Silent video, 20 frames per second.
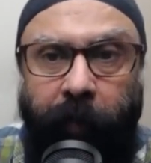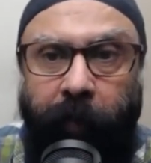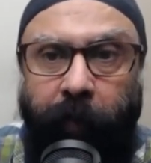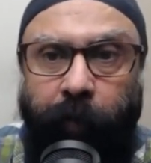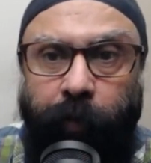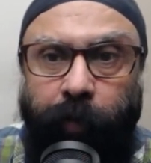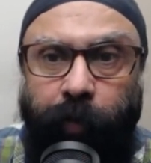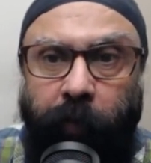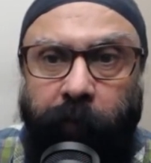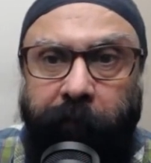
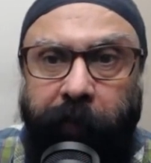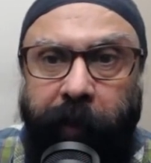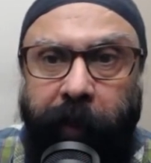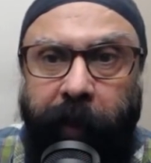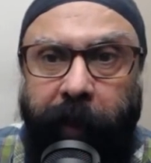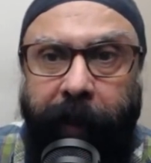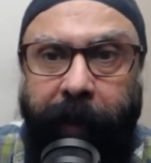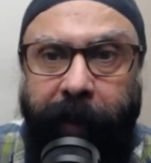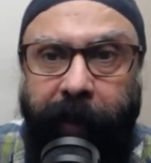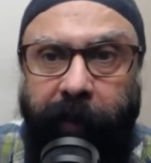So we
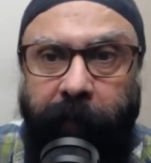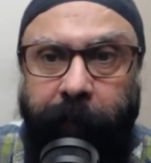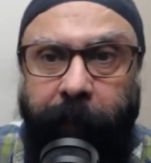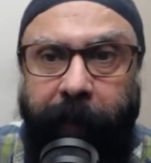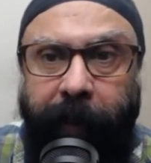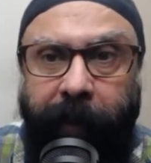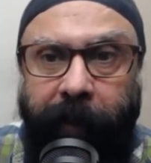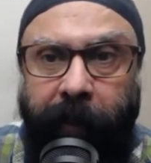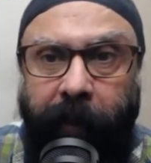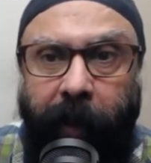
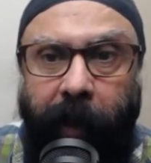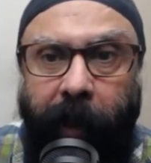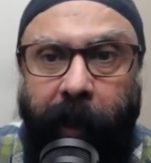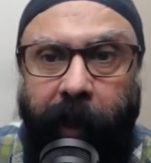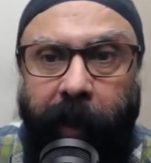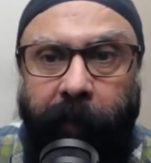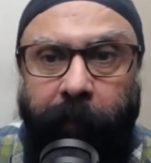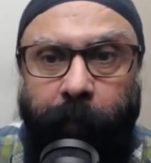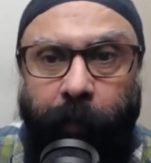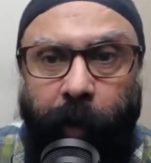expect
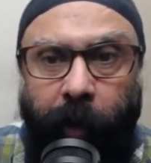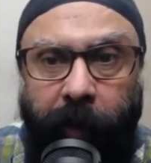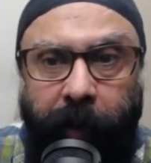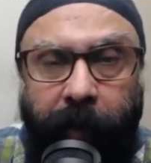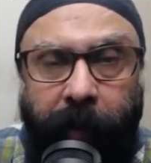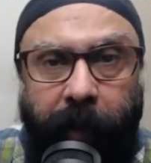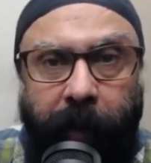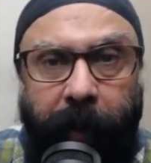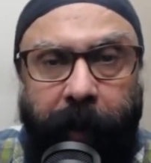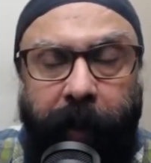our model
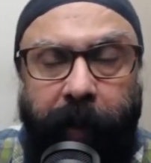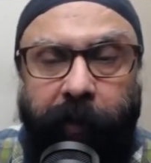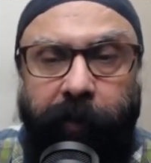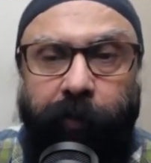class